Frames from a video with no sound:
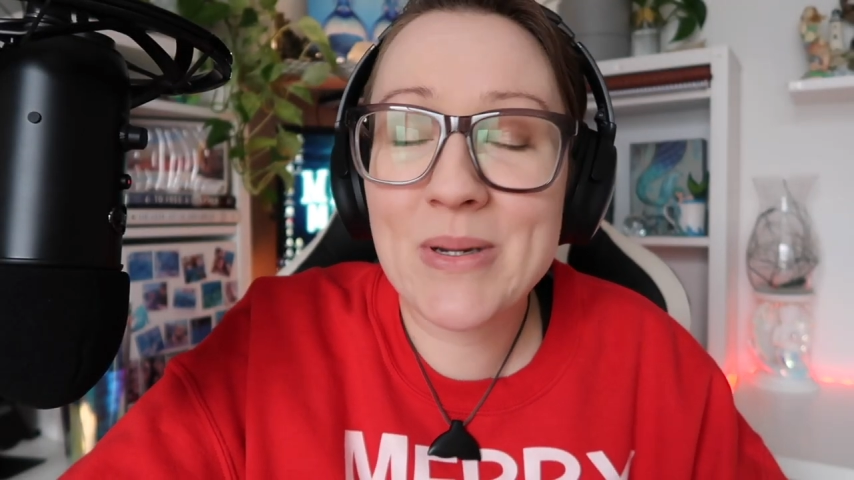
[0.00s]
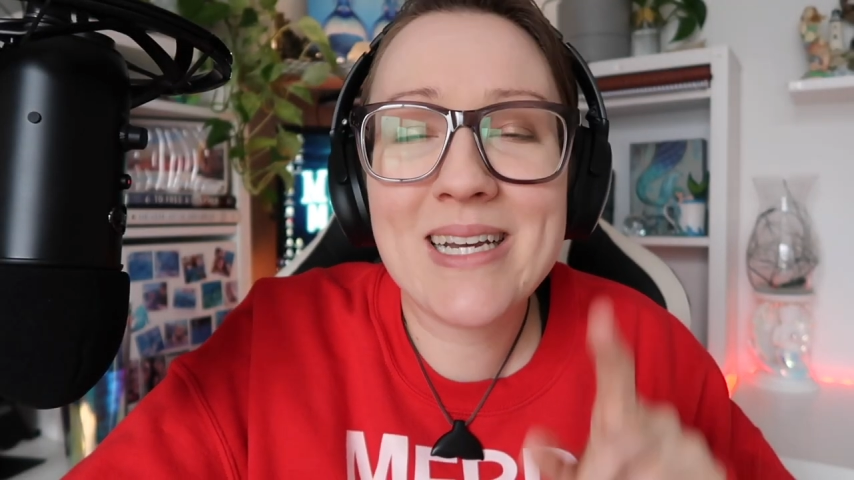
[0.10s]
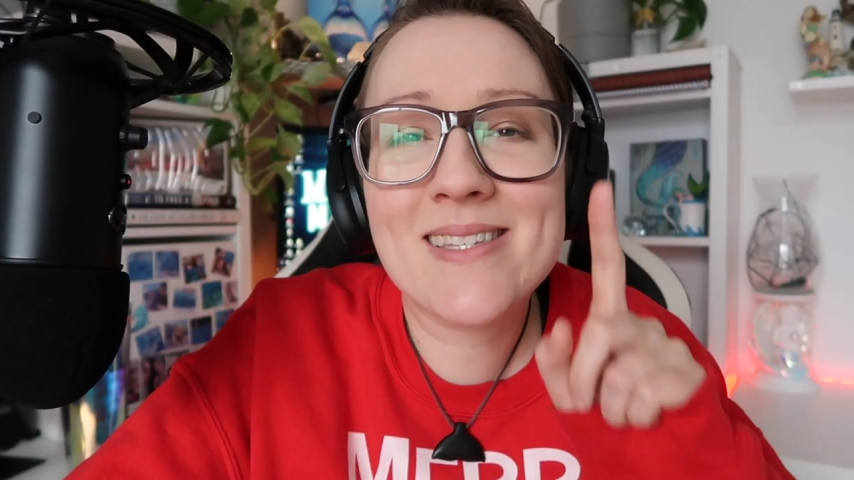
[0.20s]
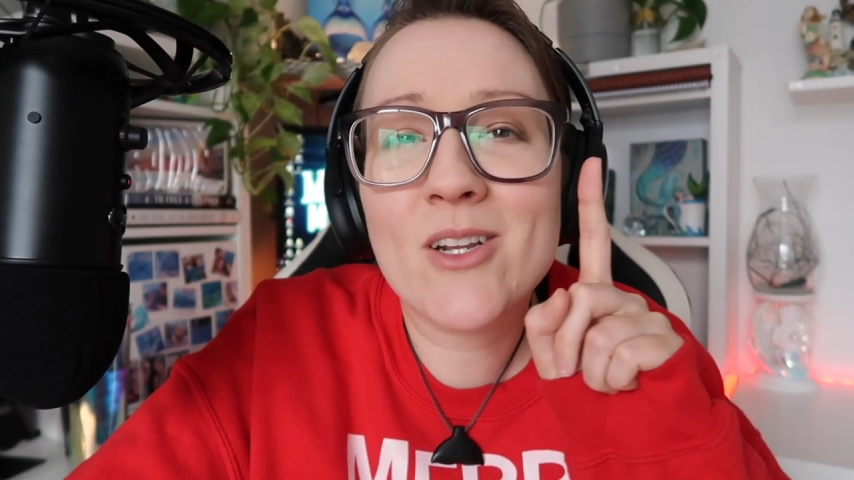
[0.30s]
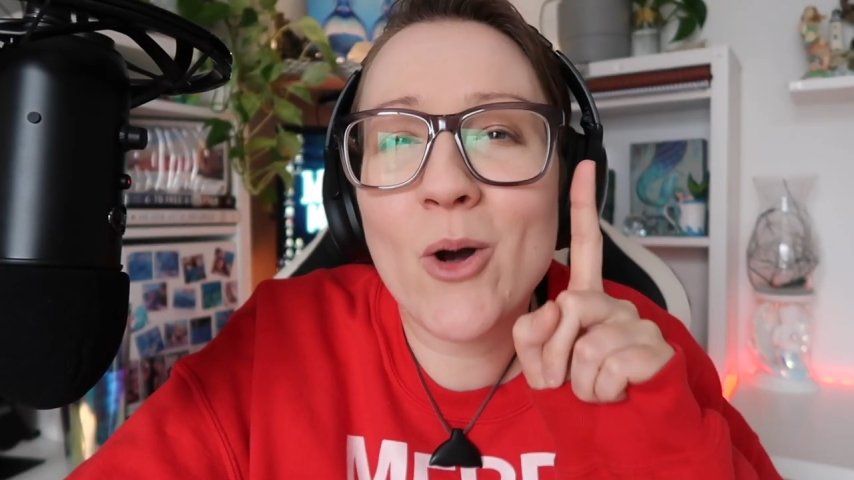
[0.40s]

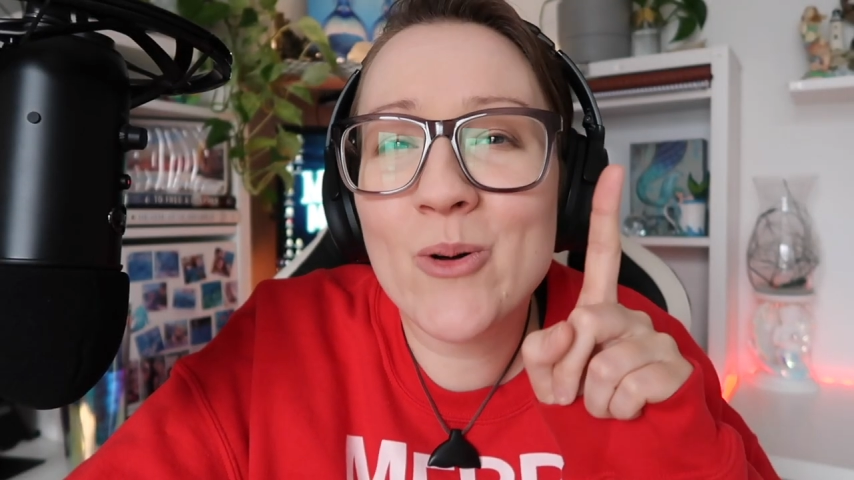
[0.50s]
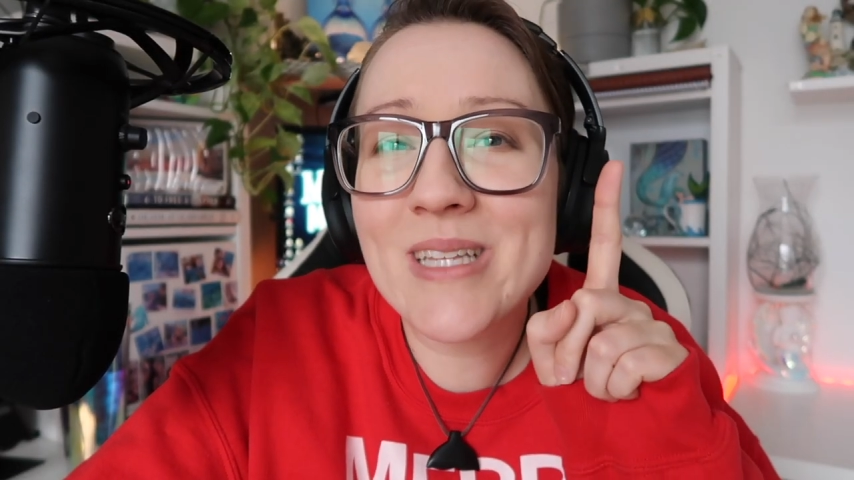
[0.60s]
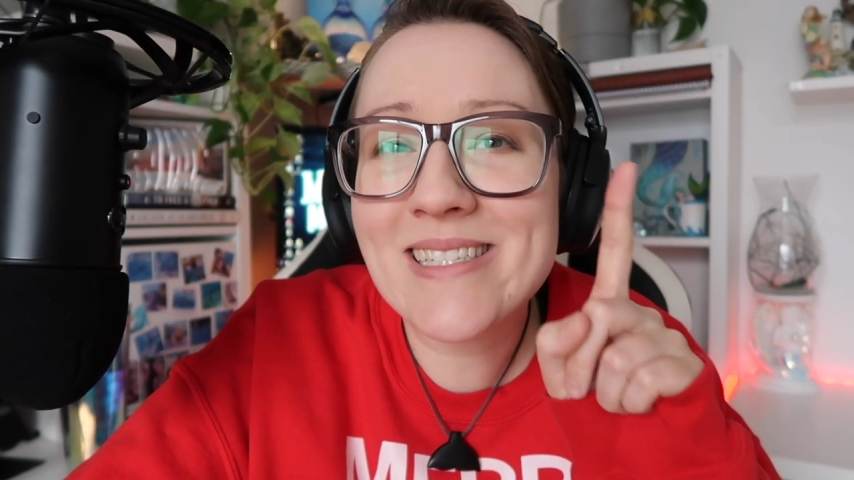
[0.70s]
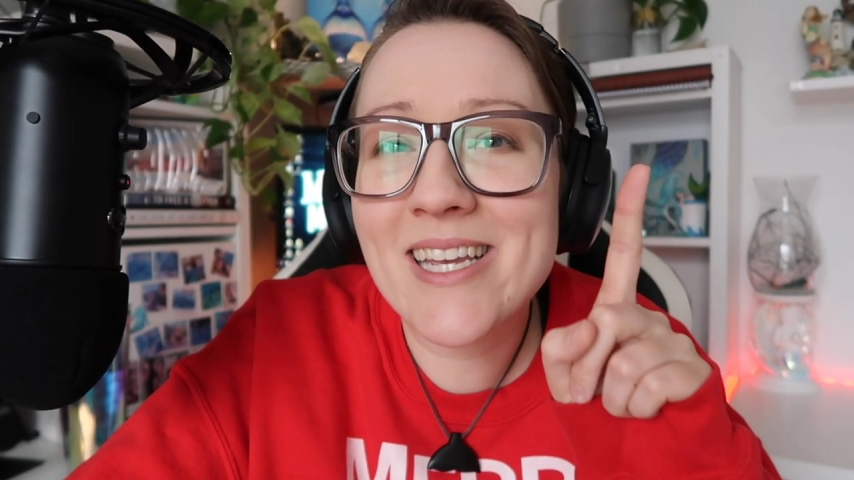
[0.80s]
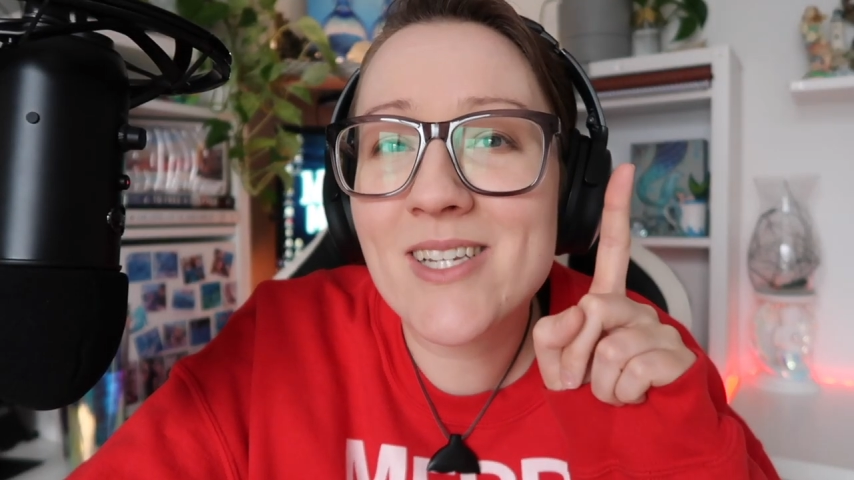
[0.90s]
because it
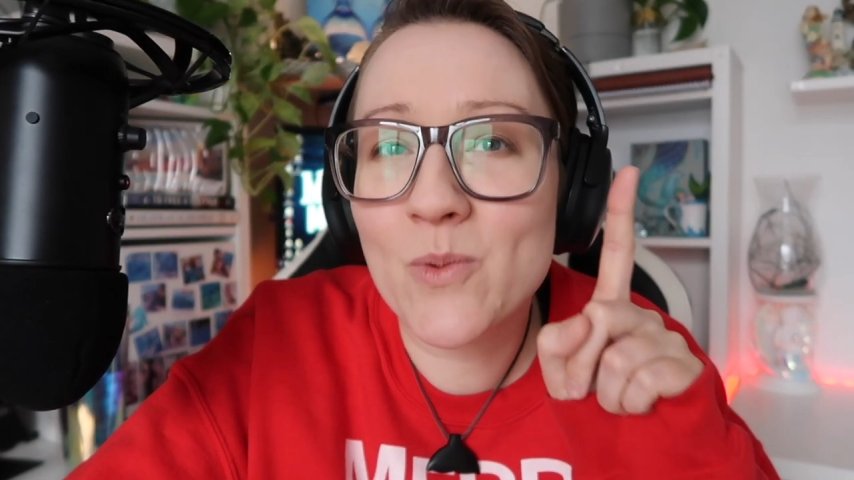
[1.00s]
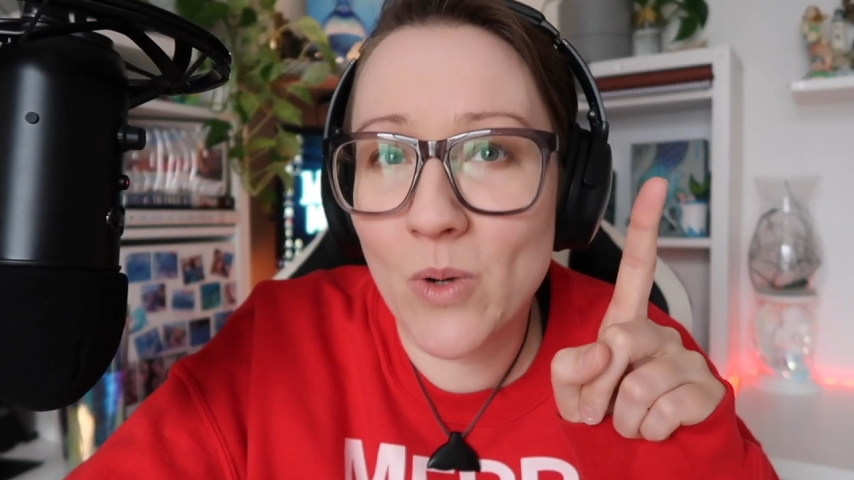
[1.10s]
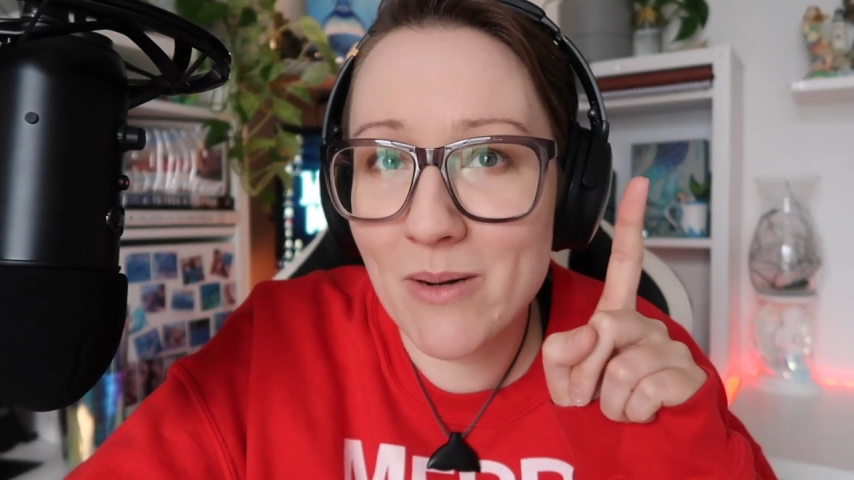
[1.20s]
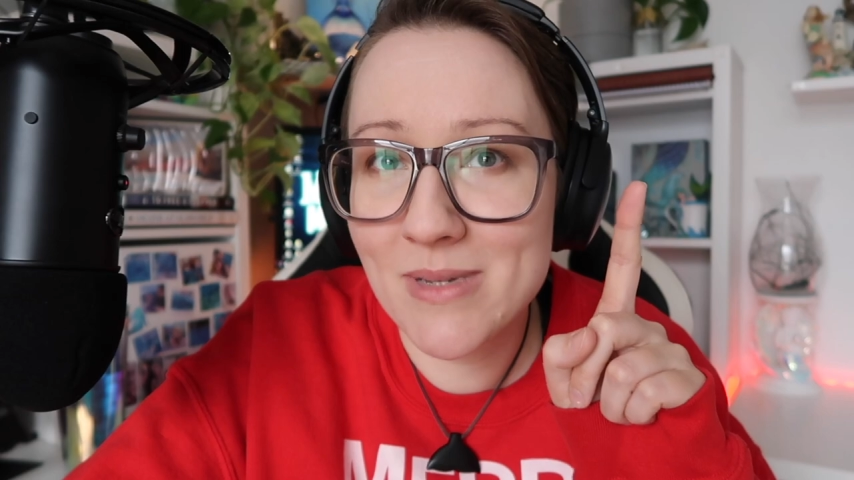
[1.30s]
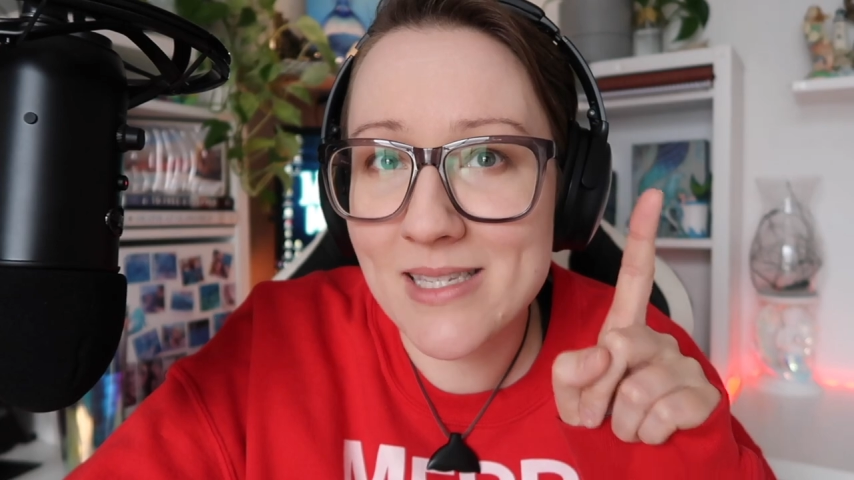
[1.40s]
only takes
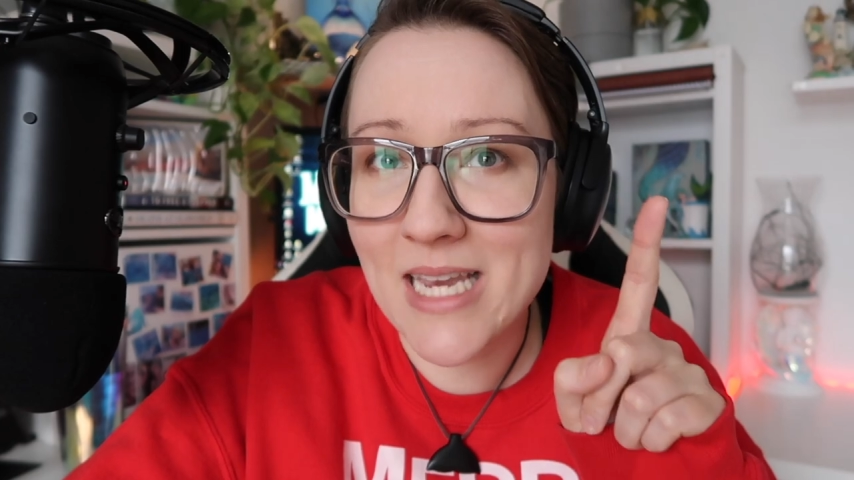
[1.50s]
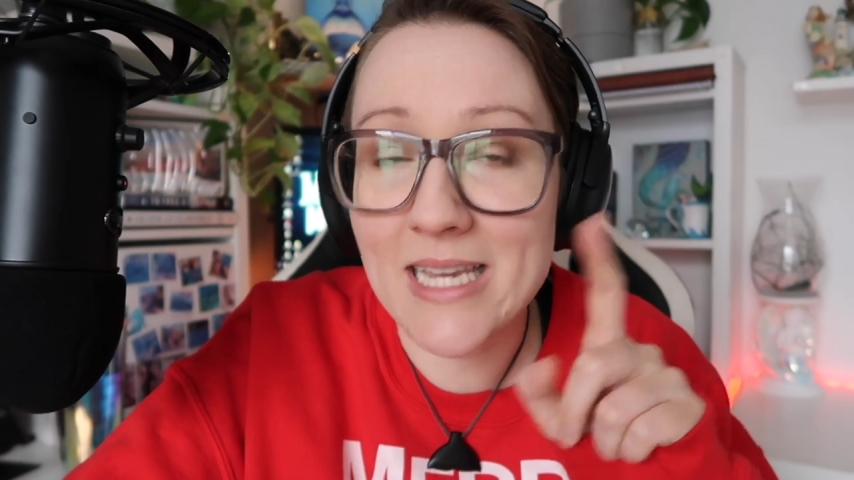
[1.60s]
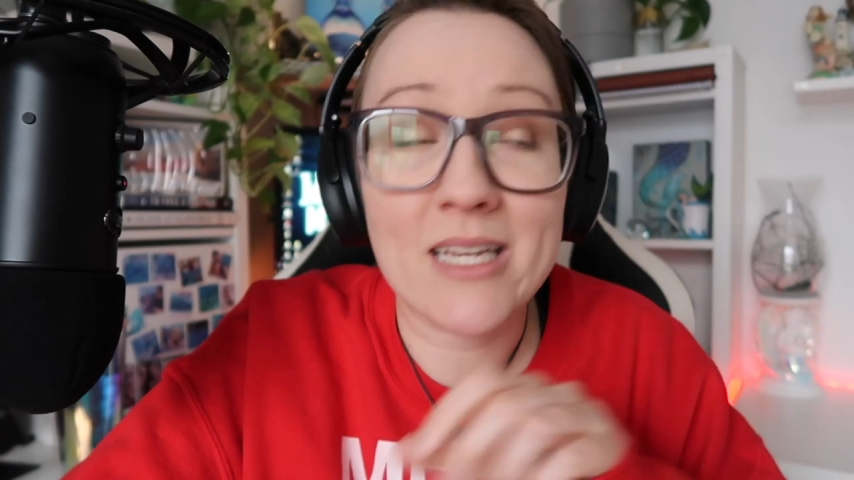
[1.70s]
one mistake.